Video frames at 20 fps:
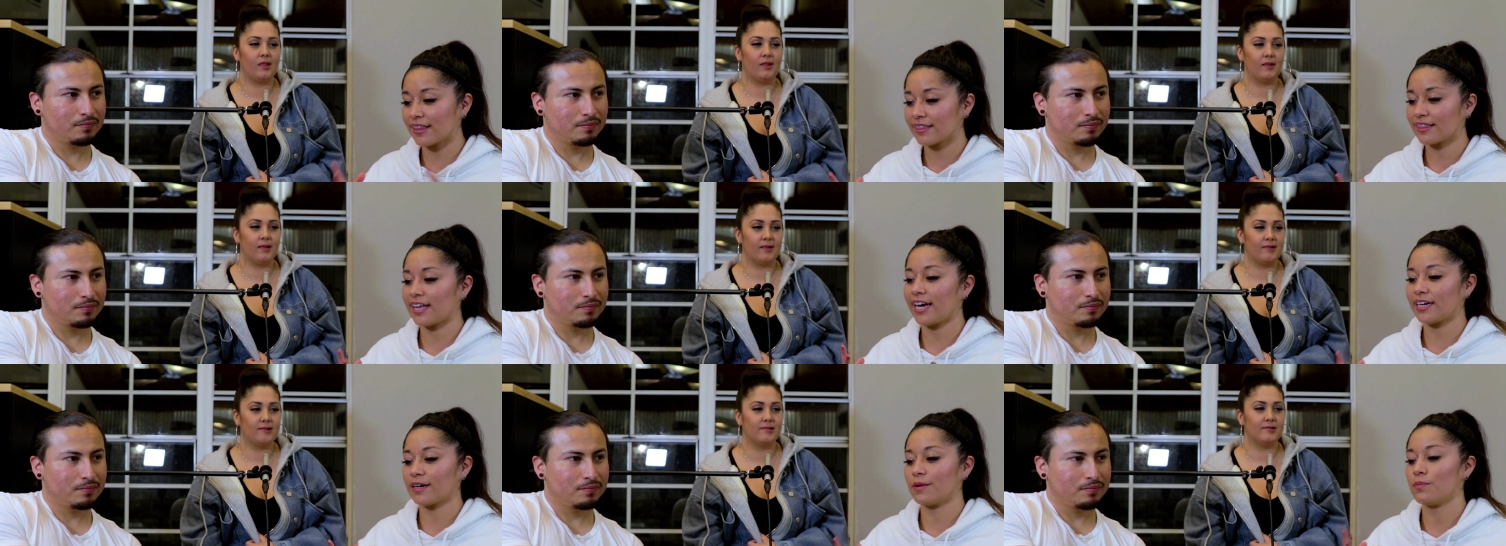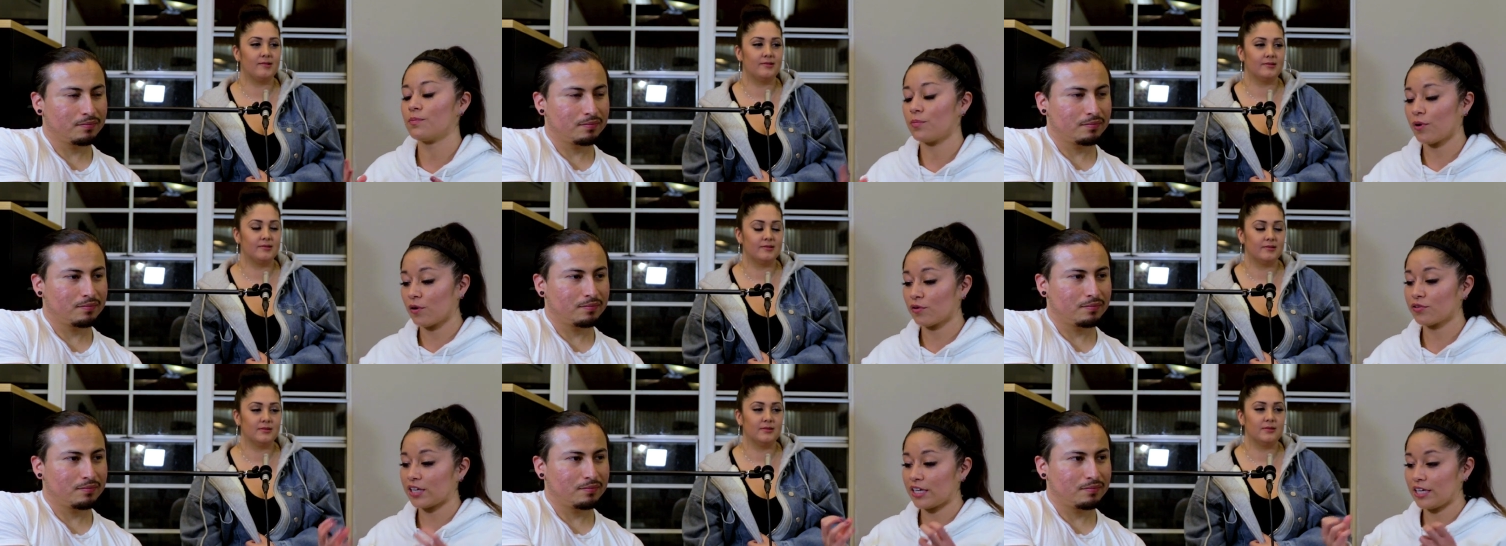Speaker 1: I like them
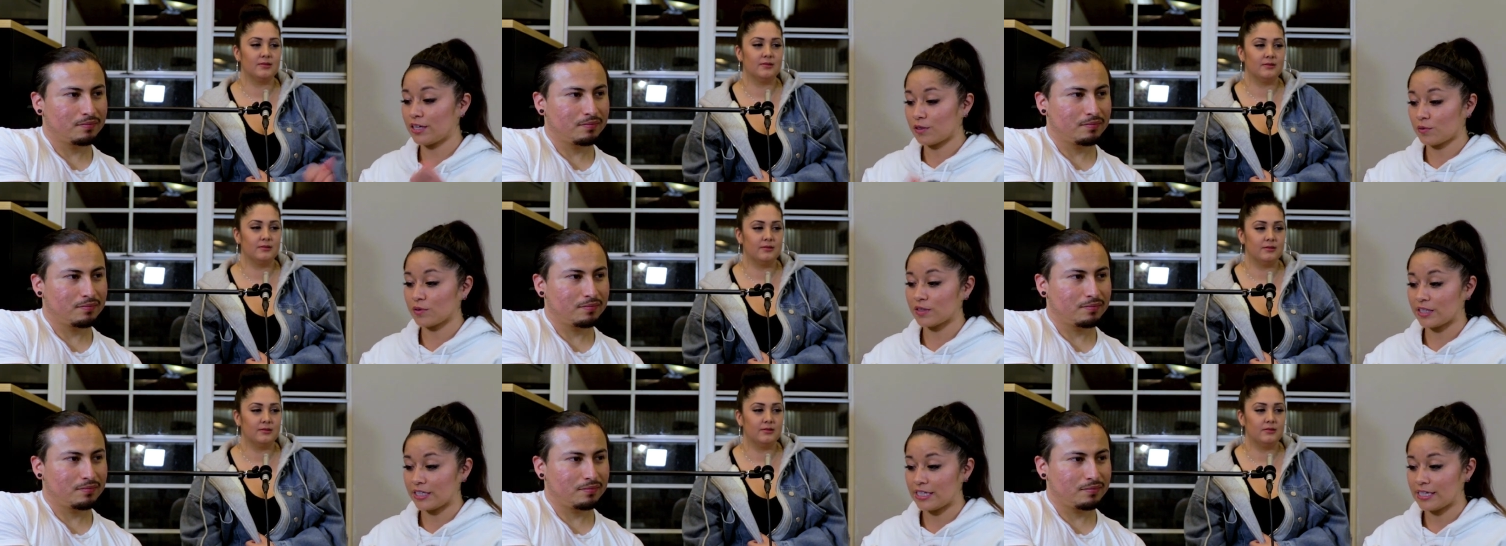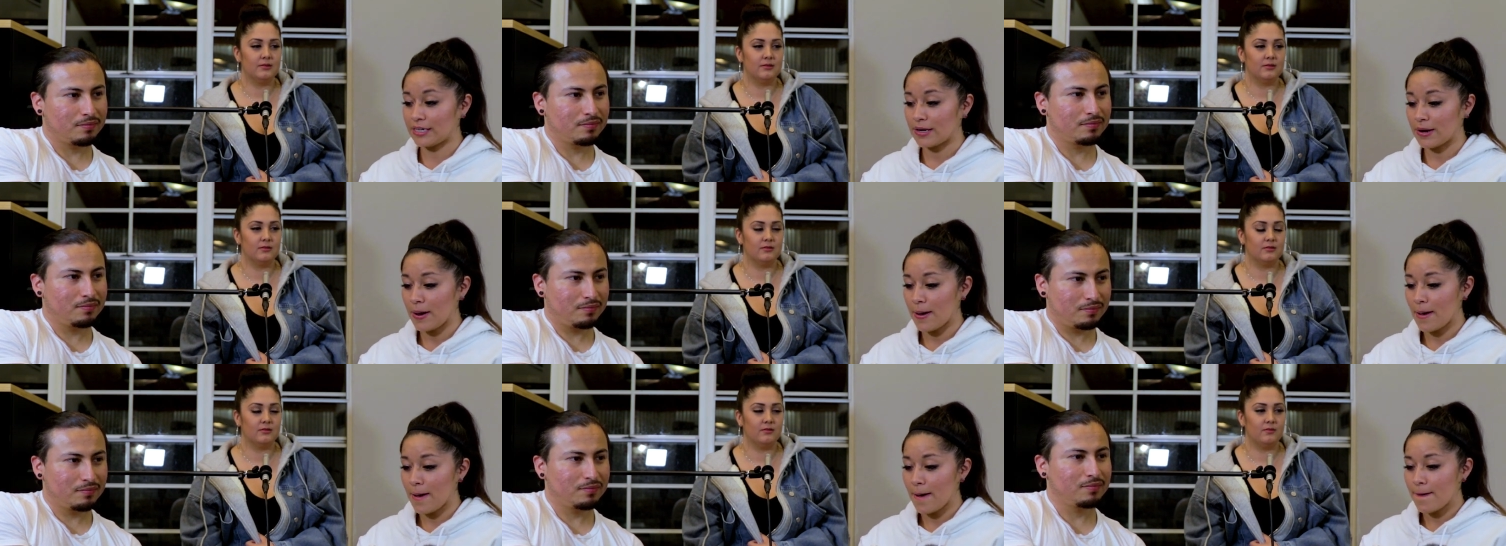both
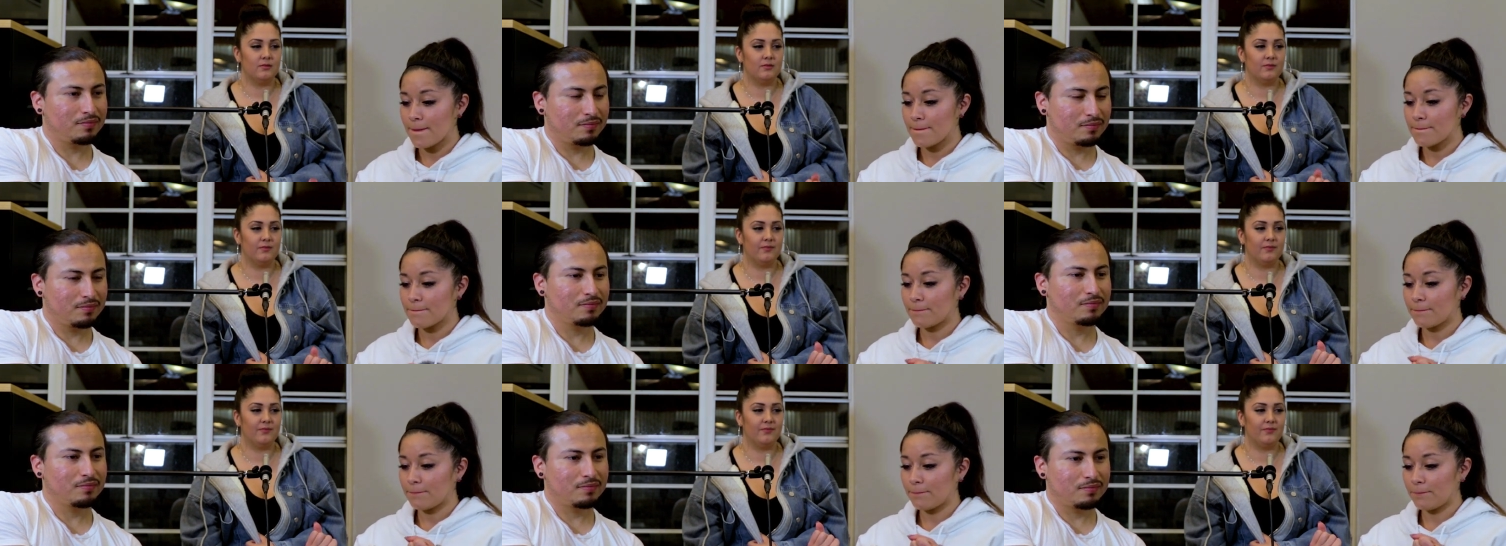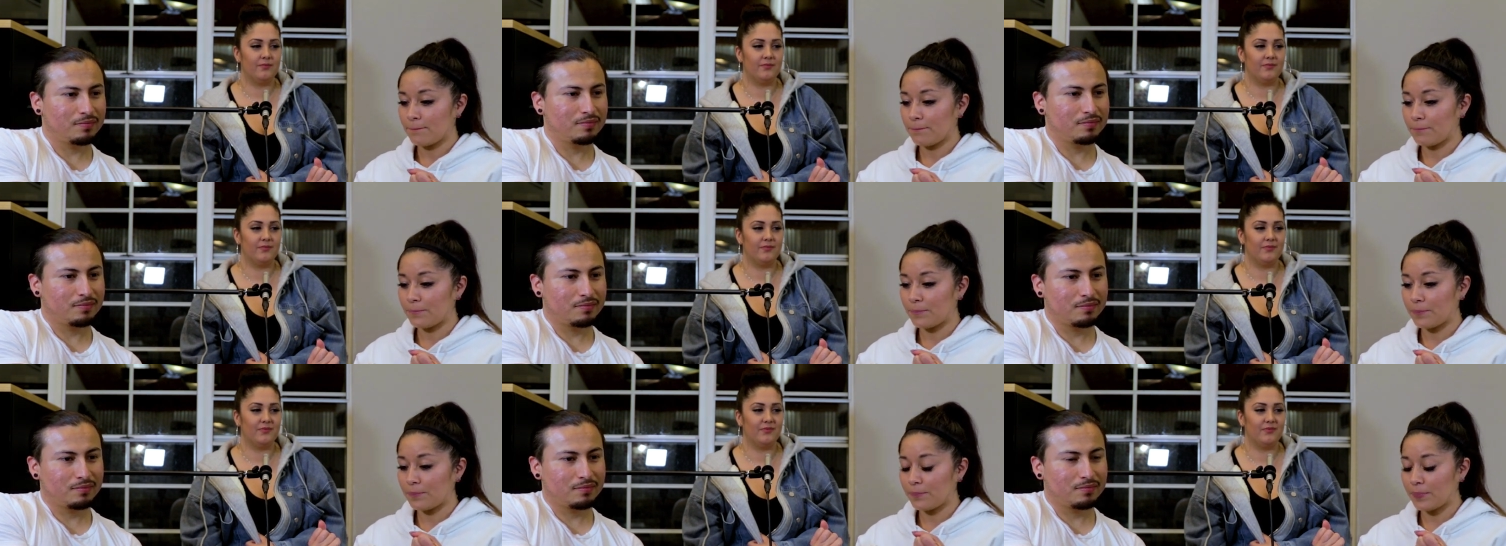equally,
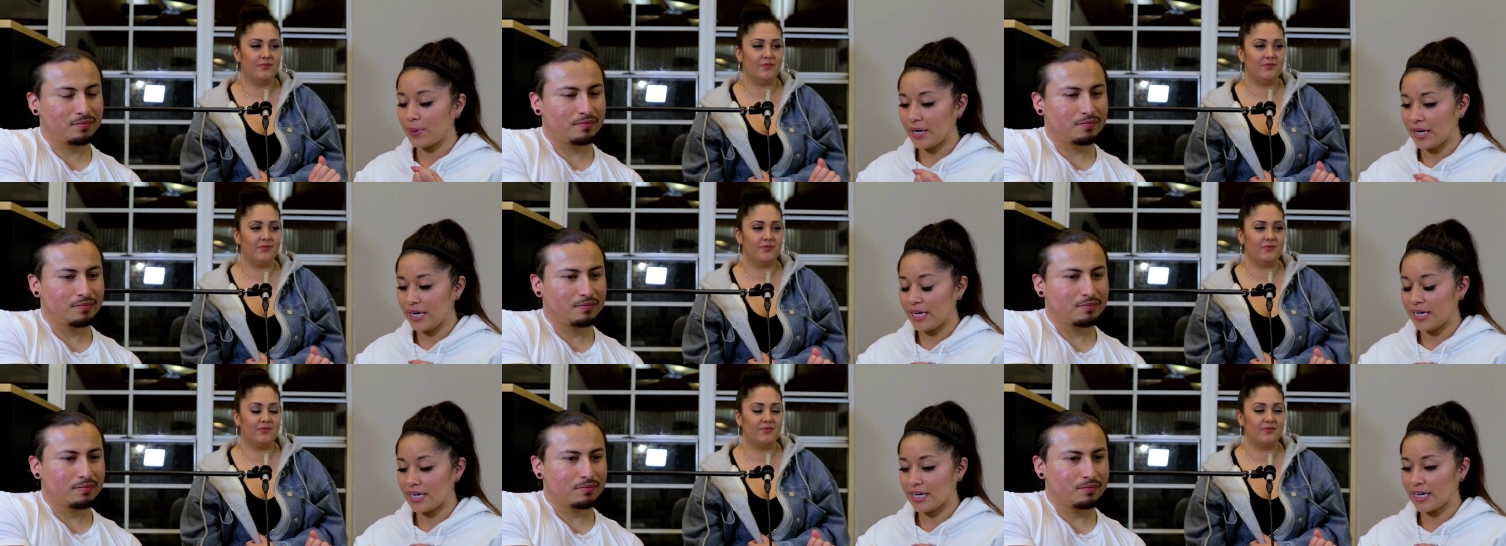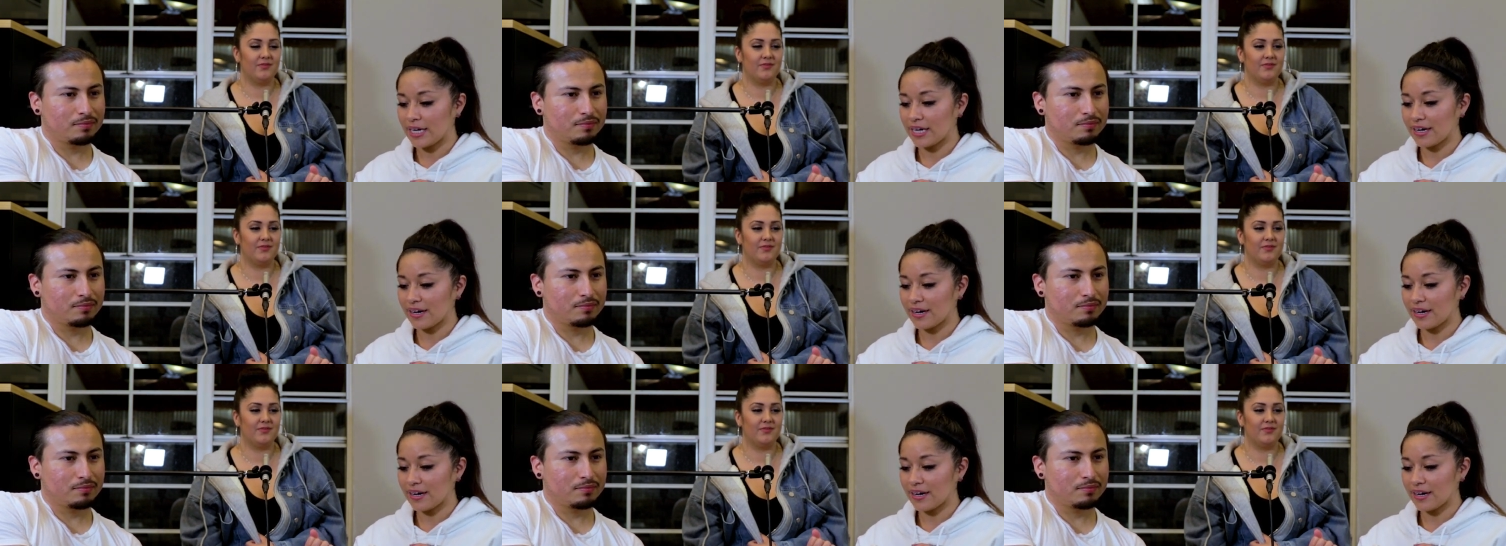but